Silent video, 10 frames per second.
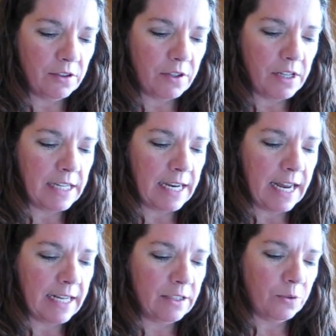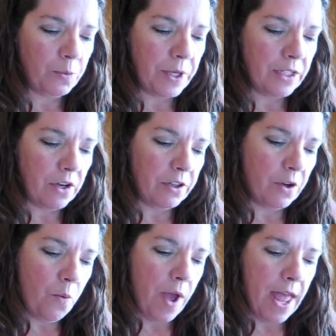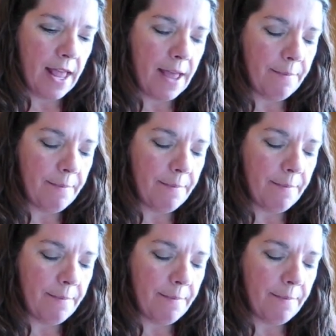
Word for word: So the Danites went on their way,